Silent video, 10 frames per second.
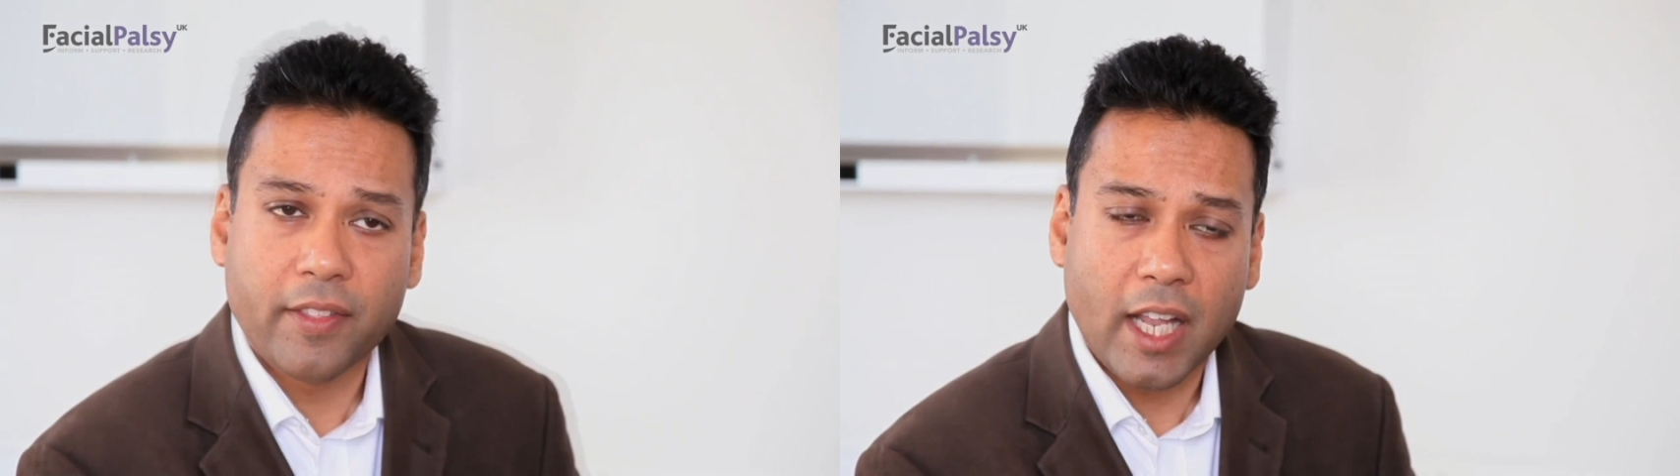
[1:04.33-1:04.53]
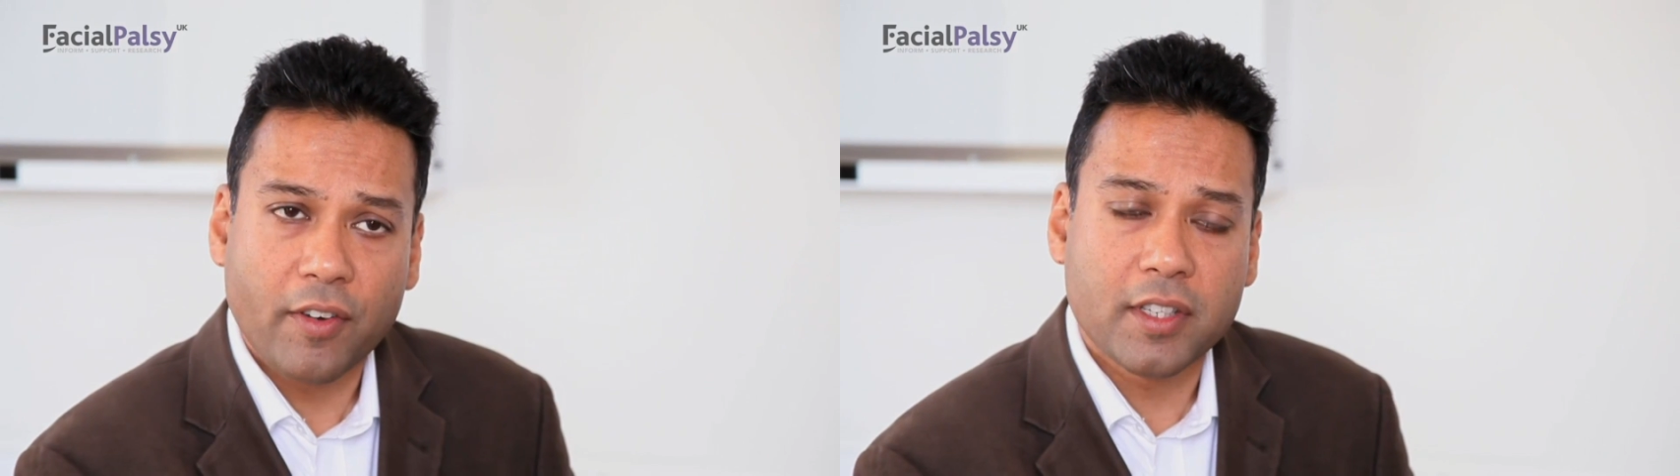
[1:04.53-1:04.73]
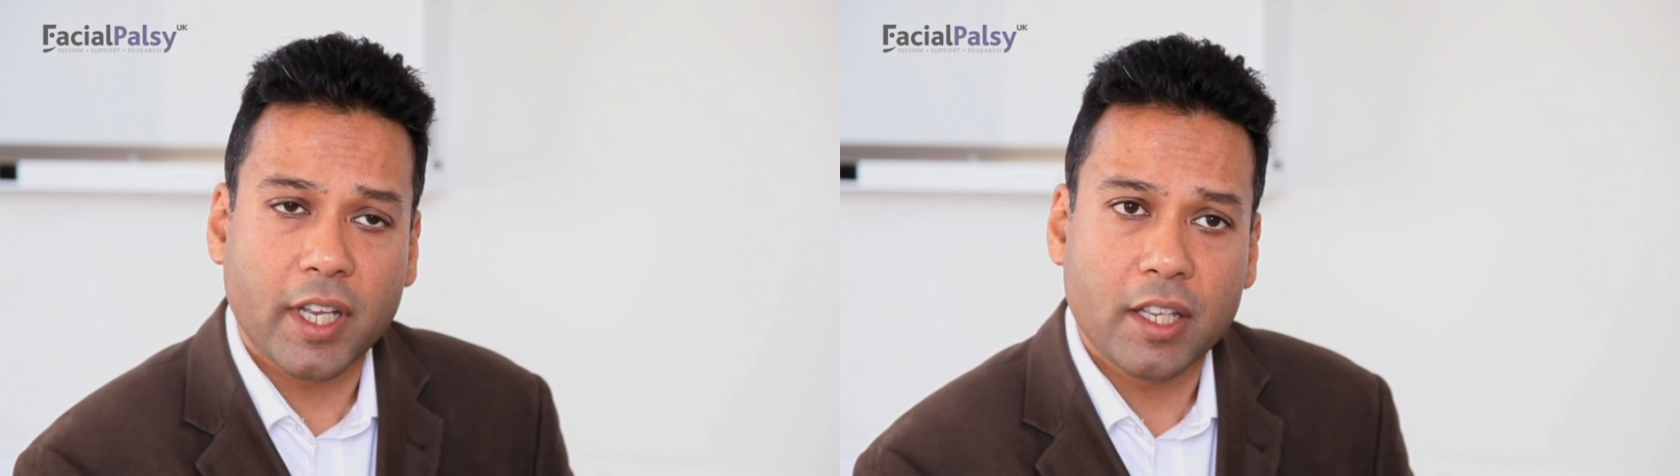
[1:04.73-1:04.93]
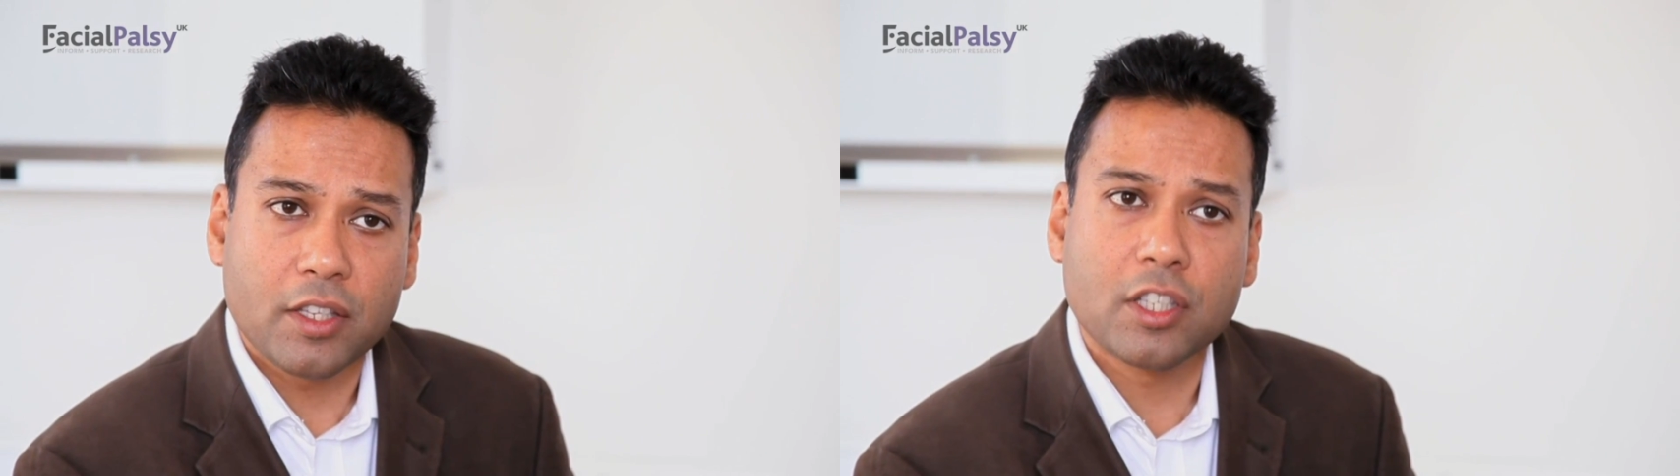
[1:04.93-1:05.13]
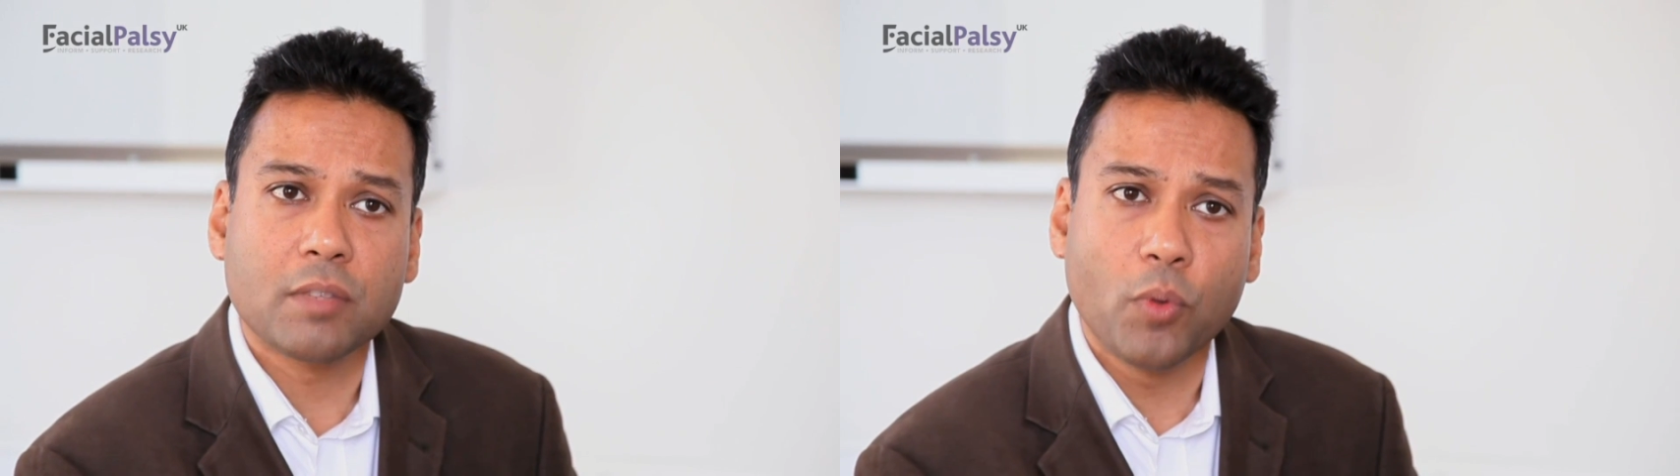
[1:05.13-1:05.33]
There is a
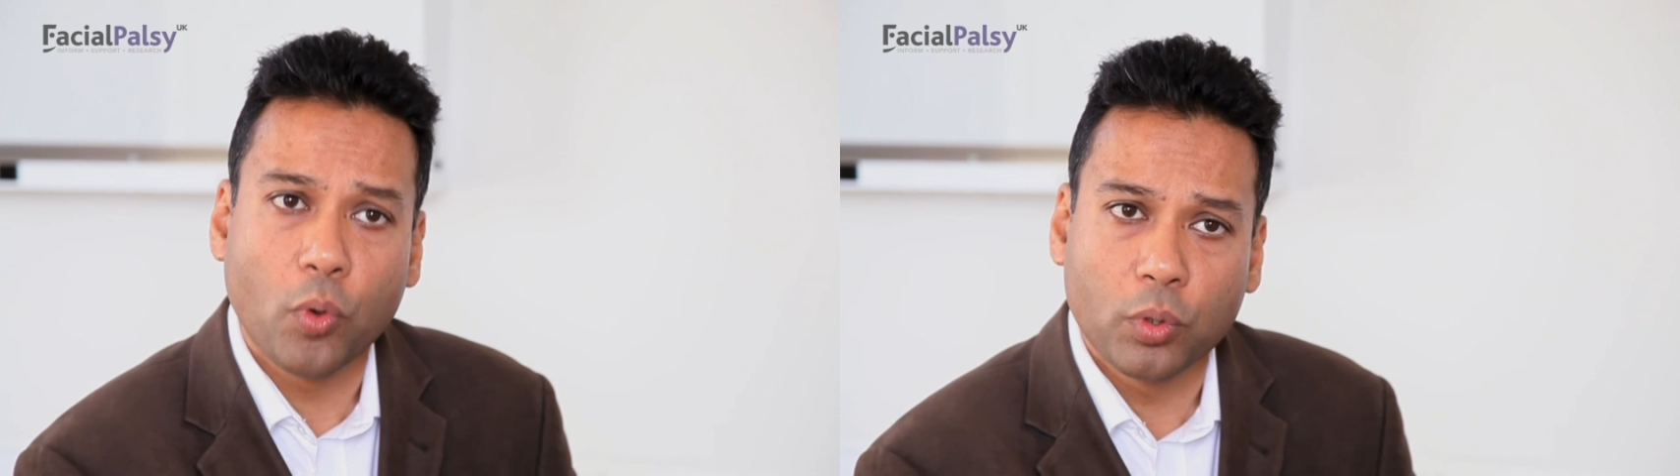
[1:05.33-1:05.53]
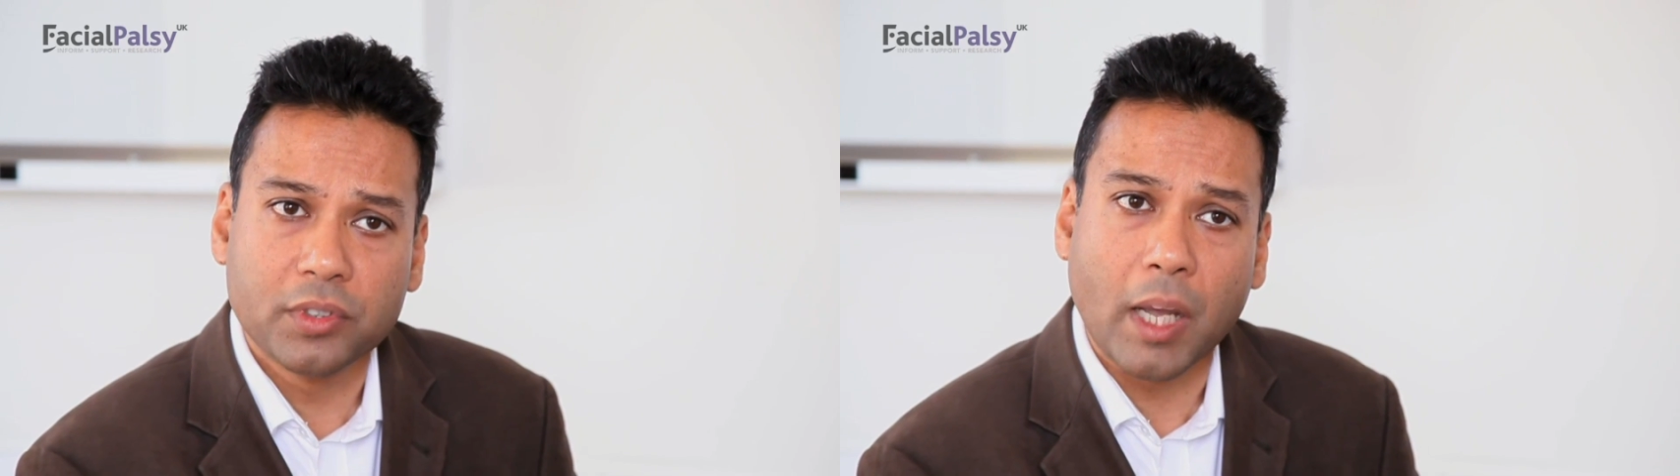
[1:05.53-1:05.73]
small